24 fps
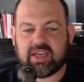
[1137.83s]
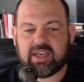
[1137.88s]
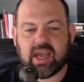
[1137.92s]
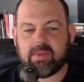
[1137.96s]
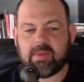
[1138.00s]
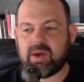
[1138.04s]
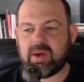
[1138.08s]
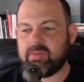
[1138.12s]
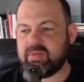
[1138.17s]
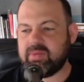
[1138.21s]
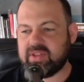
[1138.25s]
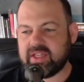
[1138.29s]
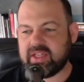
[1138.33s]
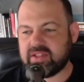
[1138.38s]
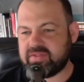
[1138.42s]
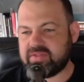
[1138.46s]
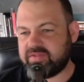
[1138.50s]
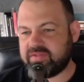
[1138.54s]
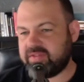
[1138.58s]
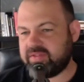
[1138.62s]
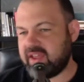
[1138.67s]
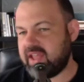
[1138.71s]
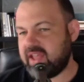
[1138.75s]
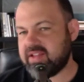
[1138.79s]
because you come up
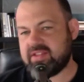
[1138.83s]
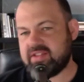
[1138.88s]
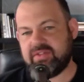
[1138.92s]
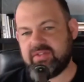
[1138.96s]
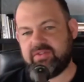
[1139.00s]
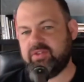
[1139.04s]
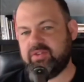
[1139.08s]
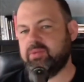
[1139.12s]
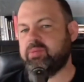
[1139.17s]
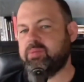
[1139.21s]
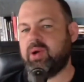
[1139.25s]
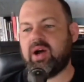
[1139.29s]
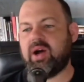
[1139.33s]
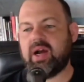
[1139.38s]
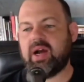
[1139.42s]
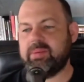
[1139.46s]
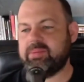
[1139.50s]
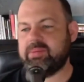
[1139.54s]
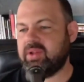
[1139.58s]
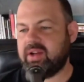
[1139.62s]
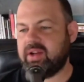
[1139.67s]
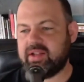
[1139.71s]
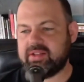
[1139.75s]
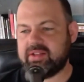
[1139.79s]
with these fanciful
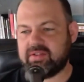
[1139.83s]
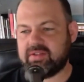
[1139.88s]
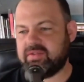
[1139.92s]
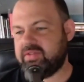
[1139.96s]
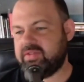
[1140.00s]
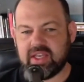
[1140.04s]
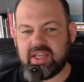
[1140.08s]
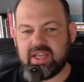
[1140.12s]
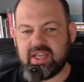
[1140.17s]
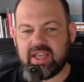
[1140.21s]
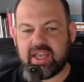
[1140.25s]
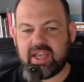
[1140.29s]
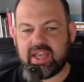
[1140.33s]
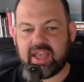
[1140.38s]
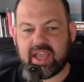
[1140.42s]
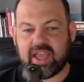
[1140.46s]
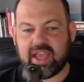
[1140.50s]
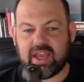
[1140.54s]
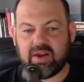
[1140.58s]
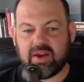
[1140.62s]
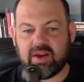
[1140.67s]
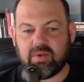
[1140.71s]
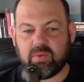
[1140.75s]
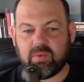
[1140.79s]
pipelines
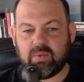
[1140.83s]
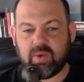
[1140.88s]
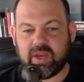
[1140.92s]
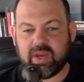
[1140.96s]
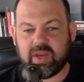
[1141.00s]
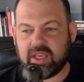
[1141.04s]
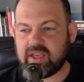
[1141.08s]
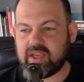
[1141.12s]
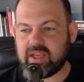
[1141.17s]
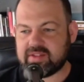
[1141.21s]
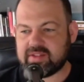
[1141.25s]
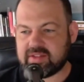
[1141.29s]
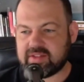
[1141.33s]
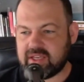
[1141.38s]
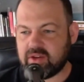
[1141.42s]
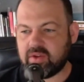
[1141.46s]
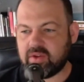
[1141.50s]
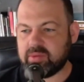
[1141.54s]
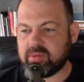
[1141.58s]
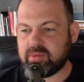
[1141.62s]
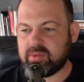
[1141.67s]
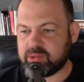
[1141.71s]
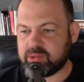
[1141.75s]
and we can